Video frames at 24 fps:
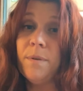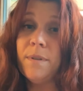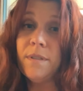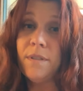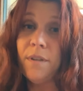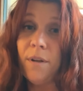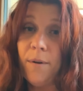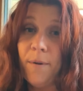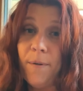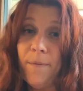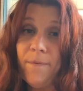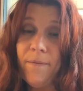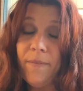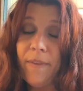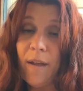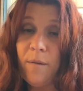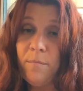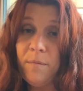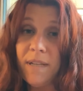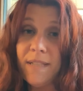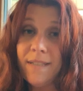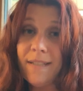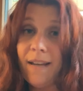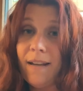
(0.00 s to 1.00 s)
So
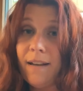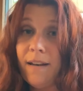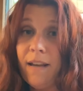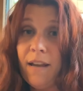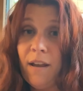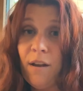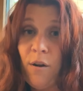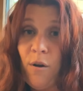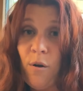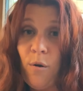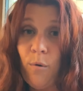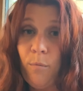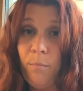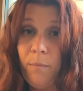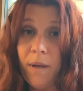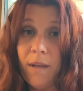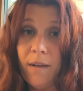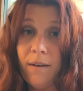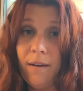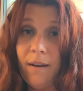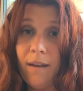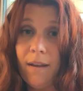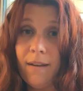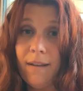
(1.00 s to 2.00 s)
I'm excited to get home
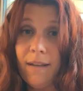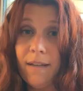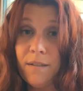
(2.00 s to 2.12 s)
and